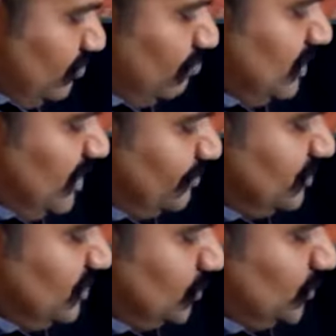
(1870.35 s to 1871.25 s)
but I'm
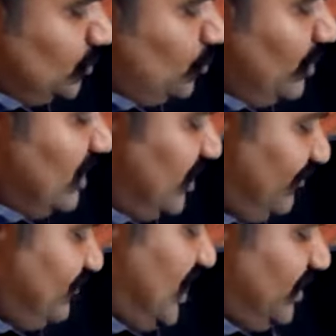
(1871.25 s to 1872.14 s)
just showing a
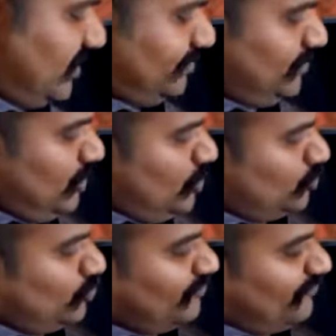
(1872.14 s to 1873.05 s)
rough diagram.
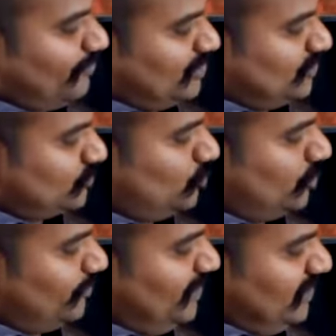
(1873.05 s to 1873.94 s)
So information is going
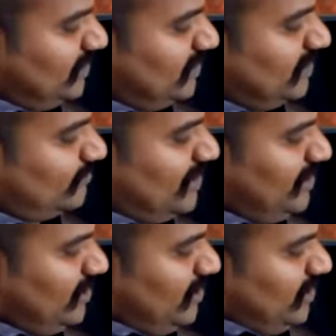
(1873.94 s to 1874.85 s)
to be
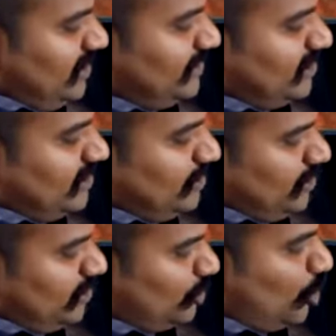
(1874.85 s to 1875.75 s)
displayed in the
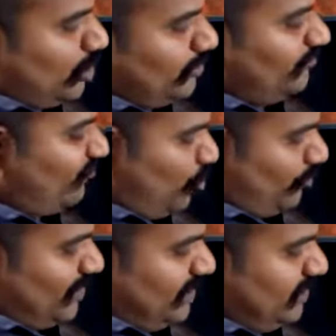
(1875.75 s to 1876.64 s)
column
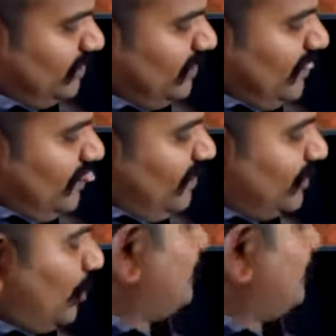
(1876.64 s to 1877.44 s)
format. Now,